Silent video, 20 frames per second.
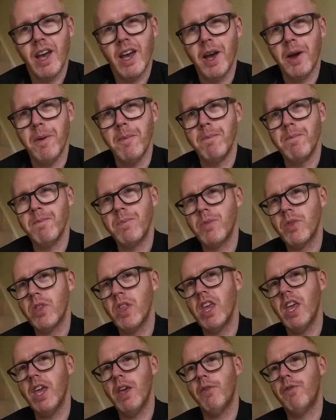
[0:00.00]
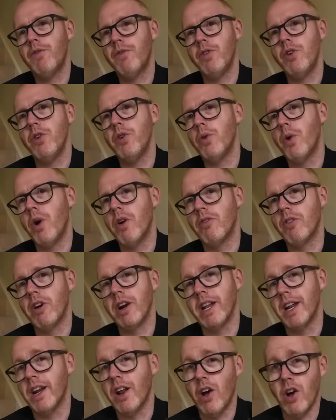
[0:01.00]
Um, if you are
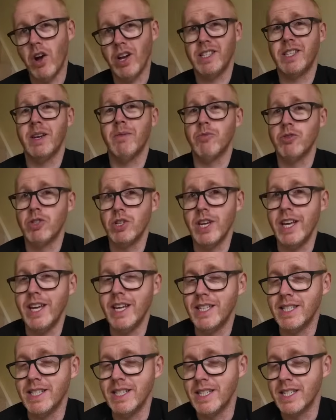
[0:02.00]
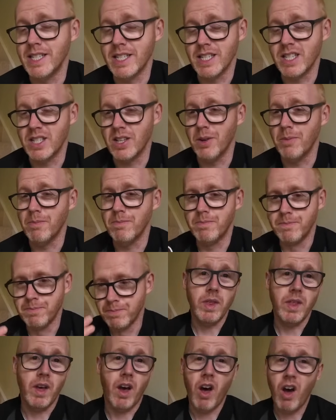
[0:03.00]
running a high temperature heating system
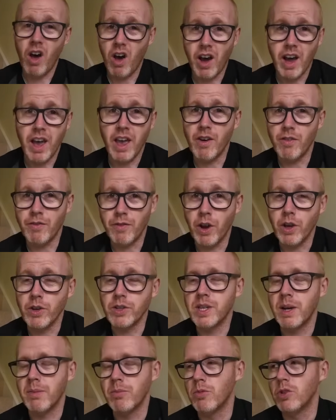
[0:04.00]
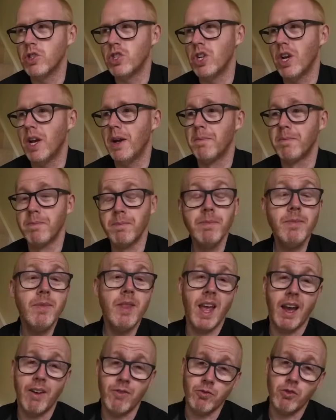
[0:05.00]
with a higher flow temperature
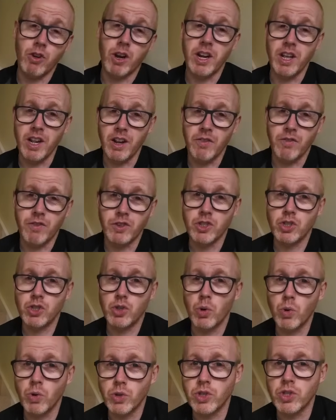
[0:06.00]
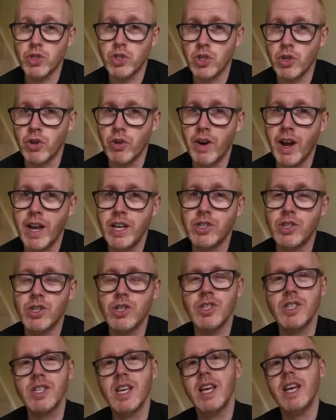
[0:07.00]
and running it for shorter
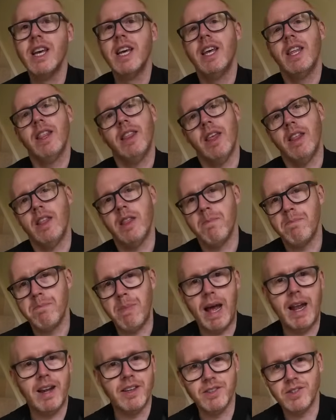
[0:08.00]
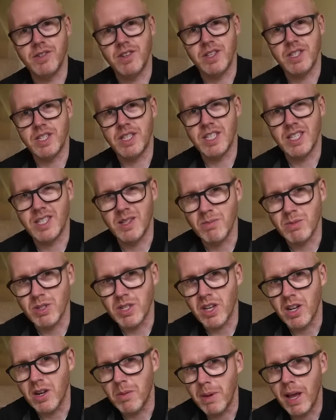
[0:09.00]
durations, then the balance of the system
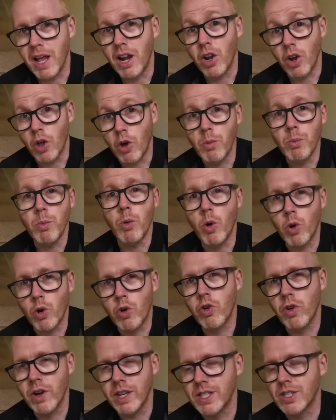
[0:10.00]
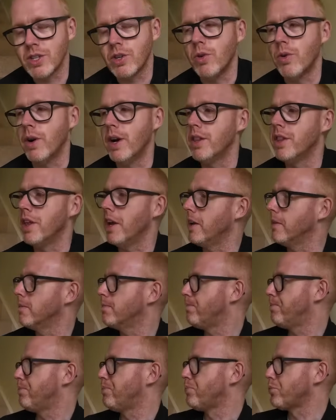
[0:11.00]
is going to be a lot more critical, I think
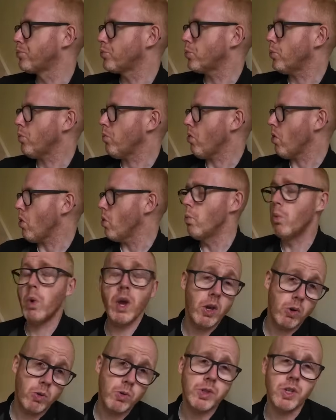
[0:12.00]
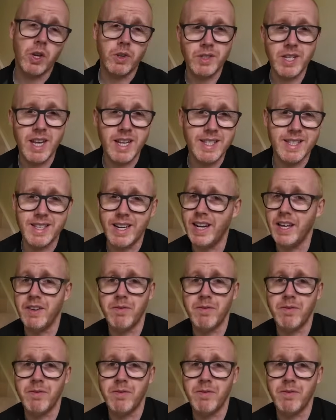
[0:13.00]
we also tend to